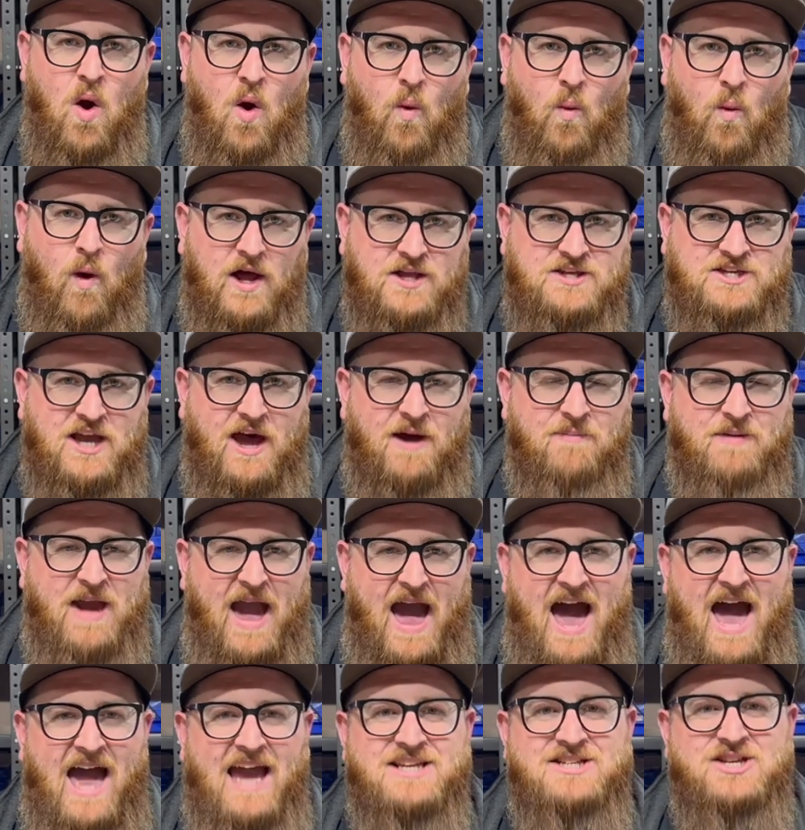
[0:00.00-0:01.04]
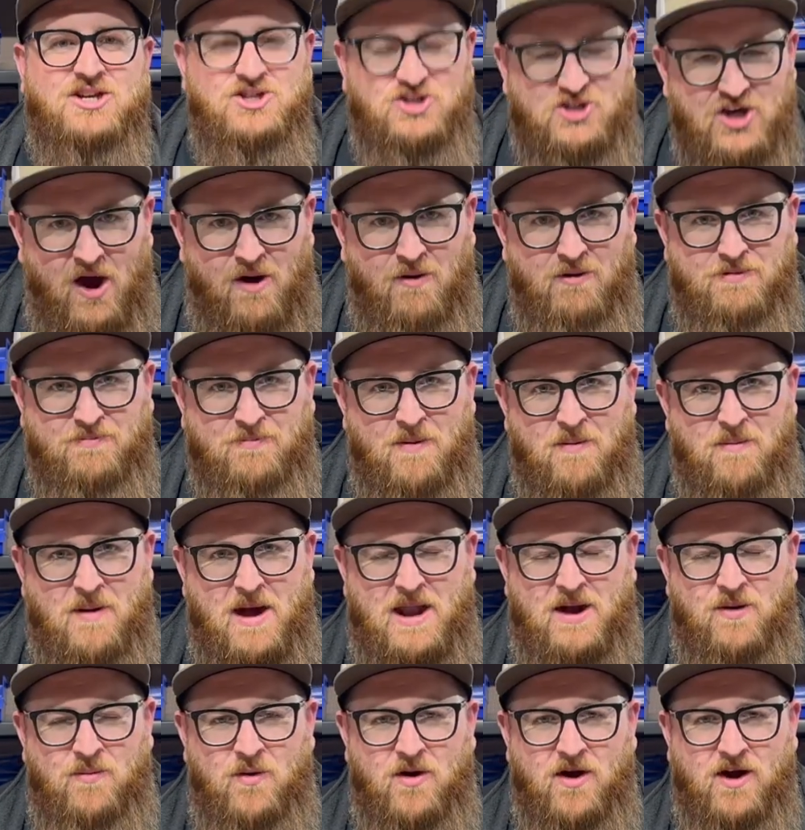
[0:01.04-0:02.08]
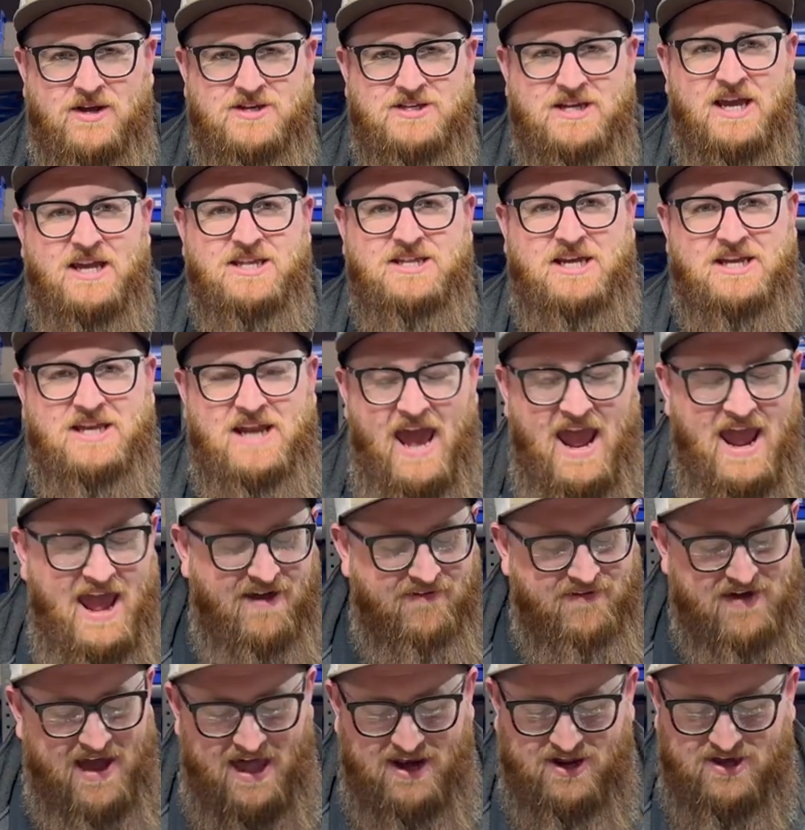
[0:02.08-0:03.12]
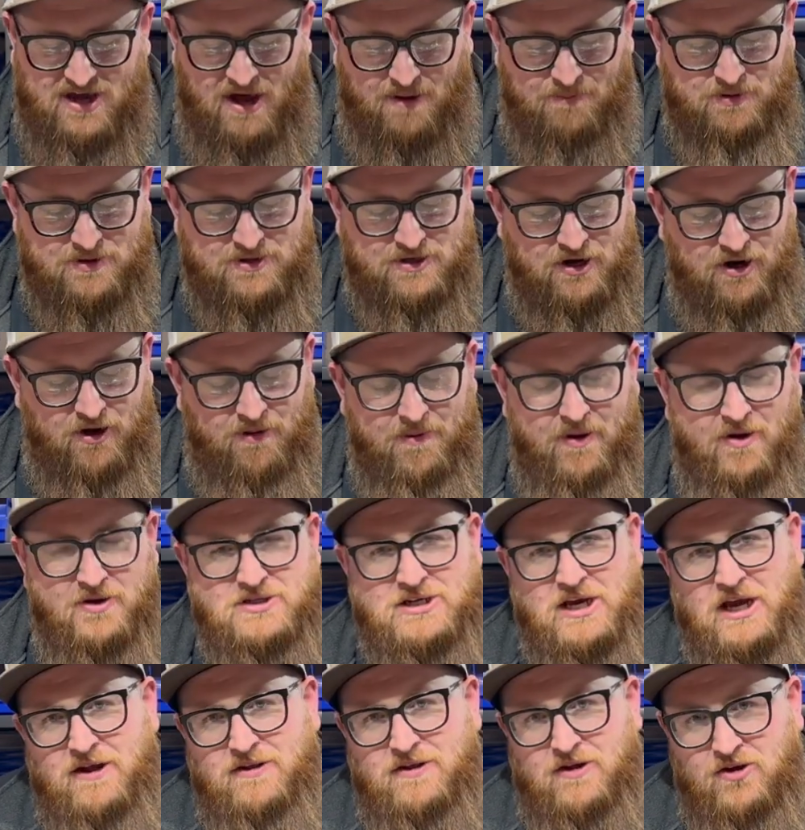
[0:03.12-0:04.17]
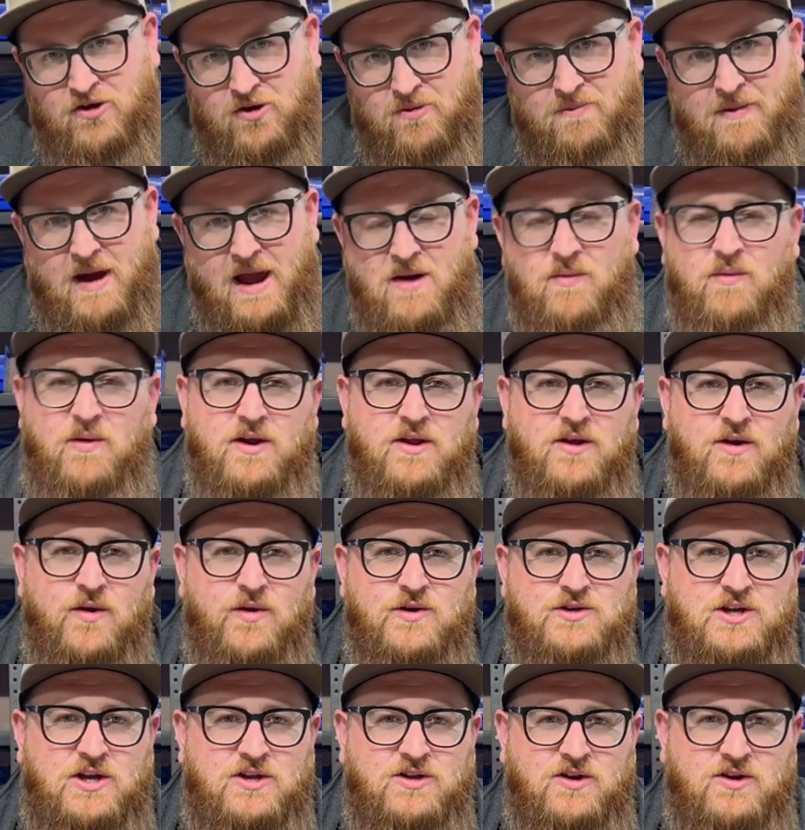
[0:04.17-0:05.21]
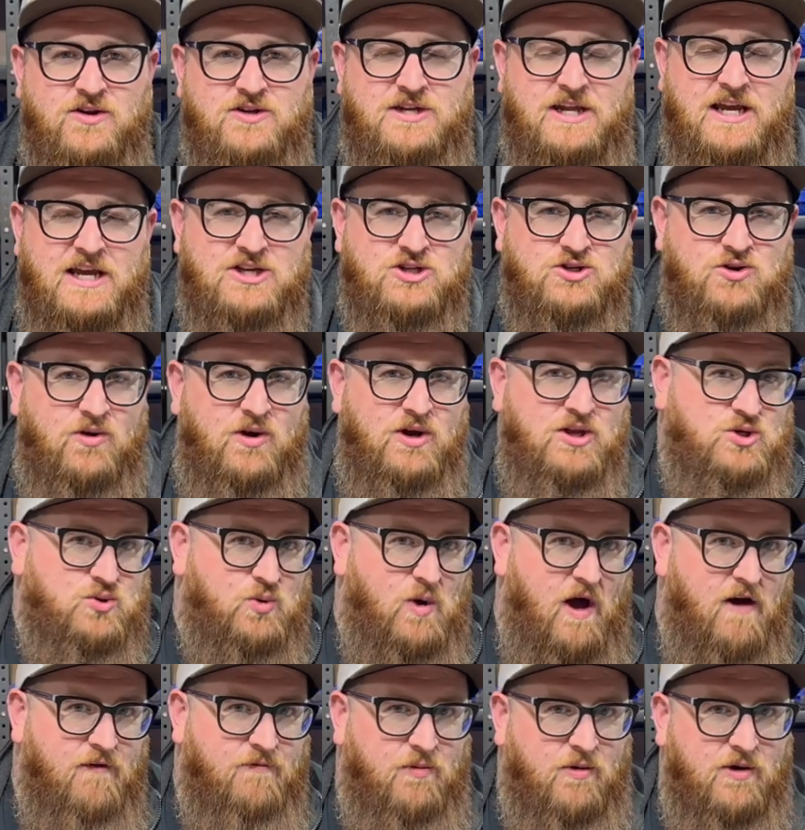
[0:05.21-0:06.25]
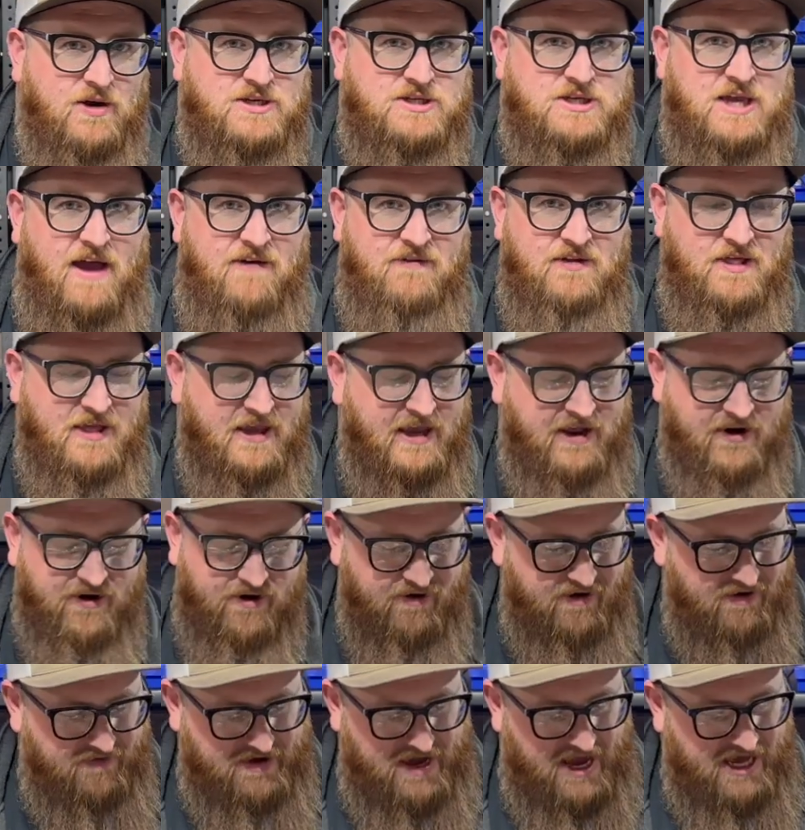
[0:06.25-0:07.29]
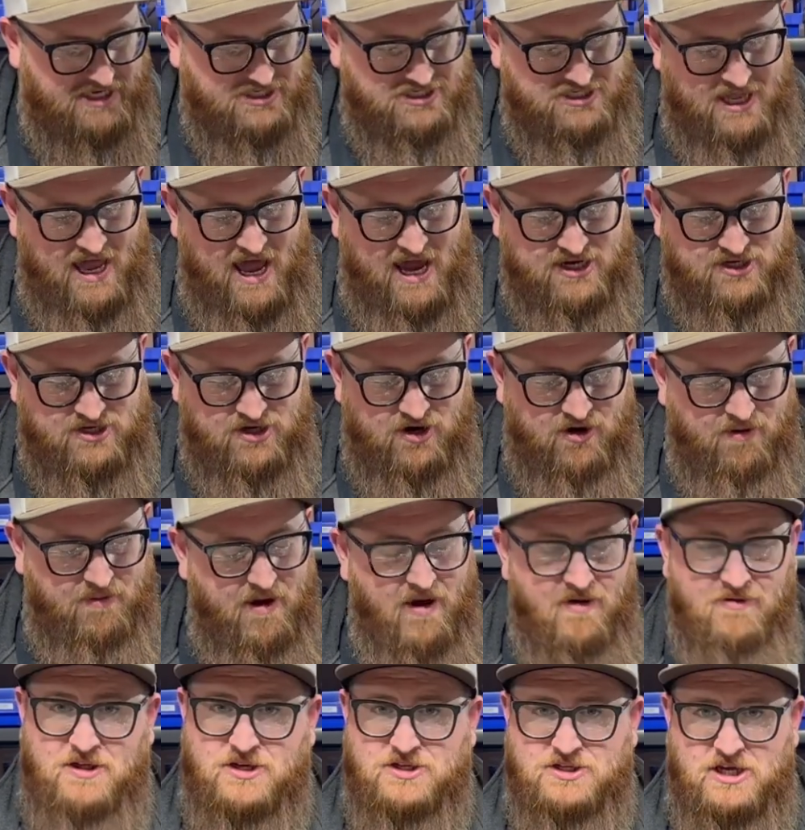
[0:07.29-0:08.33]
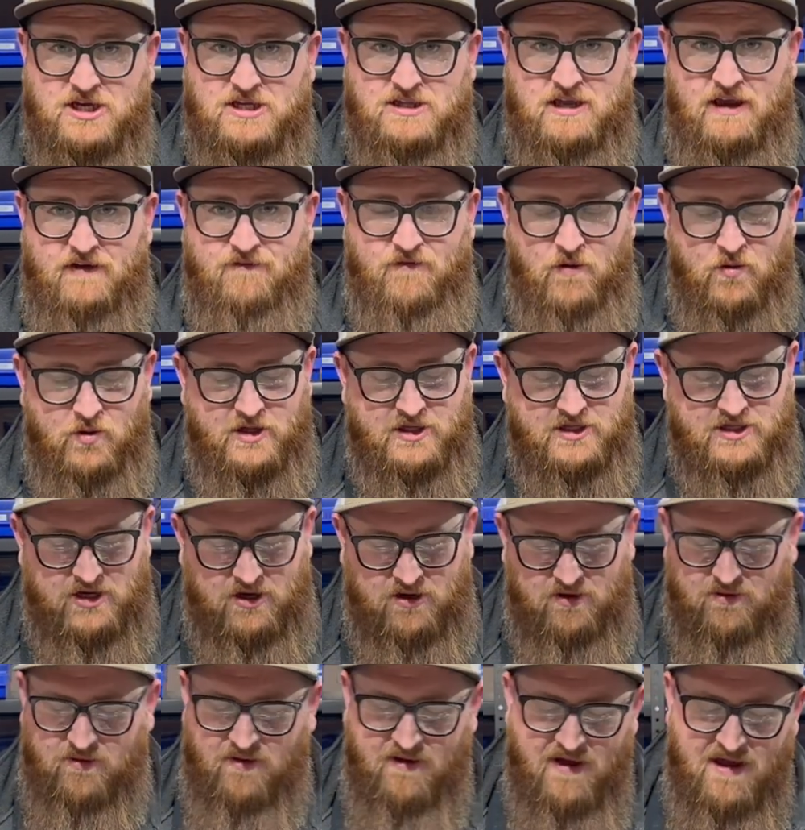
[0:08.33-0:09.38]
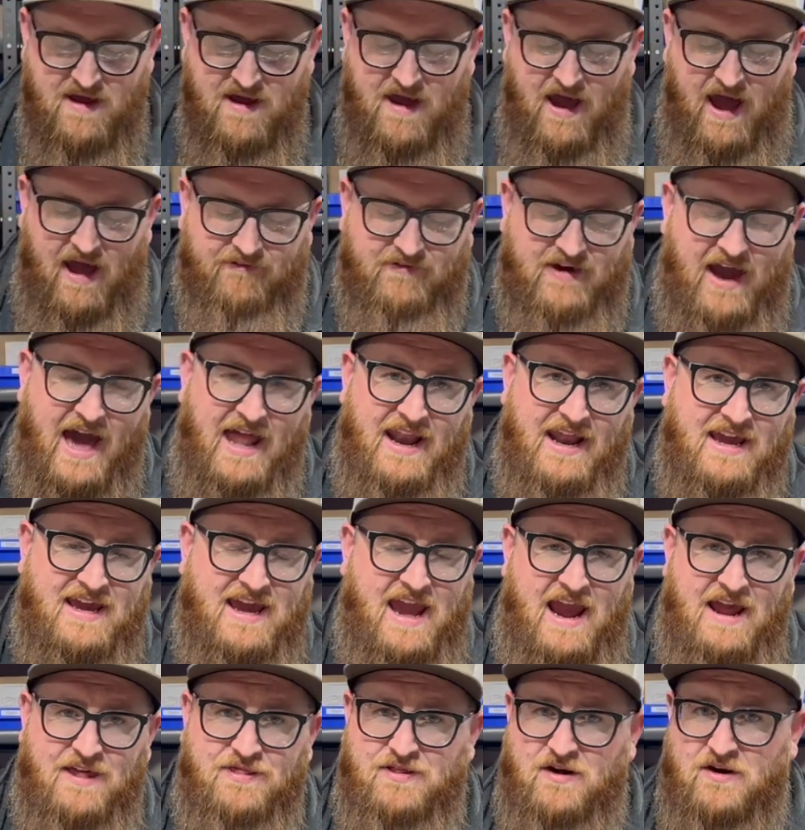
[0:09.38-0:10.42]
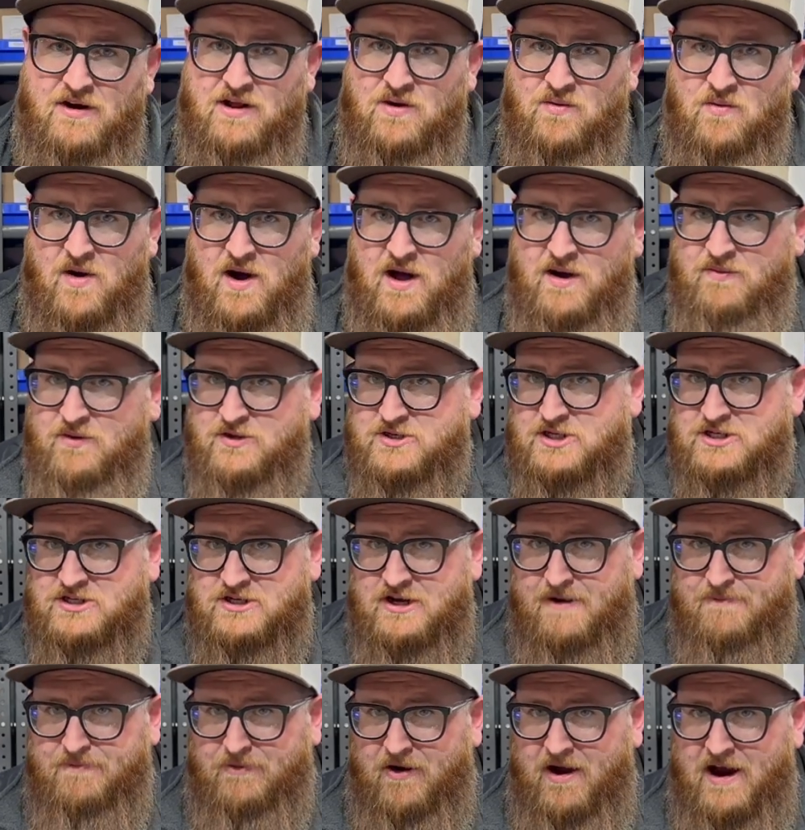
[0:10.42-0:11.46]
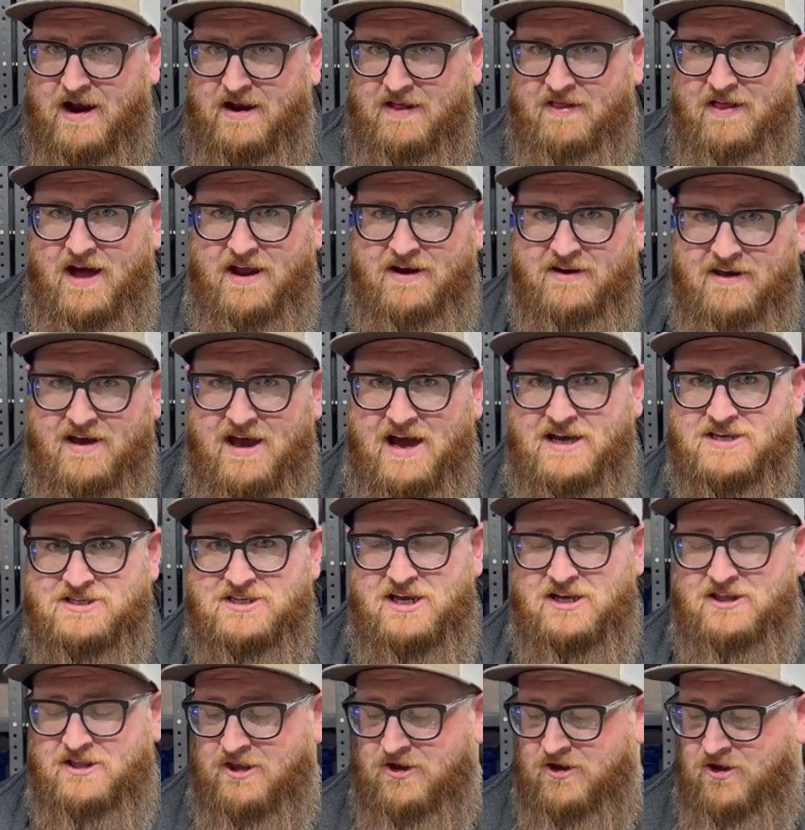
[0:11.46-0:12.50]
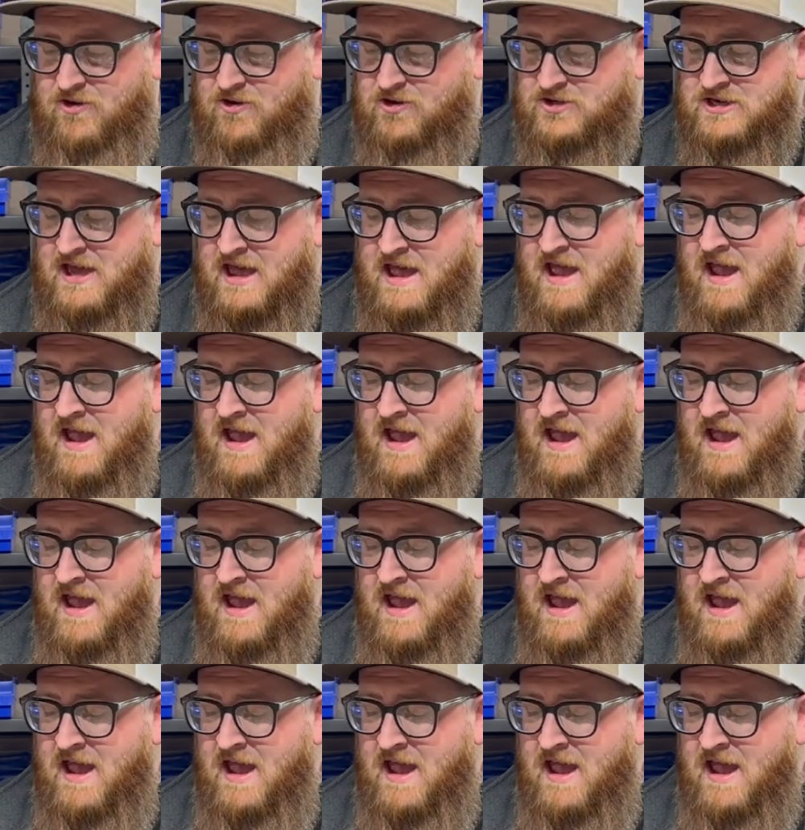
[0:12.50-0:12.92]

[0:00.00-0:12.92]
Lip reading: What's up, guys? Joe with Momentum Works. Today, I've got a couple turbos here that you might want to use on your Detroit 12.7 liter. I've got a stock turbo, the GT42. I've got a K31, which is an upgrade a lot of you guys like to use,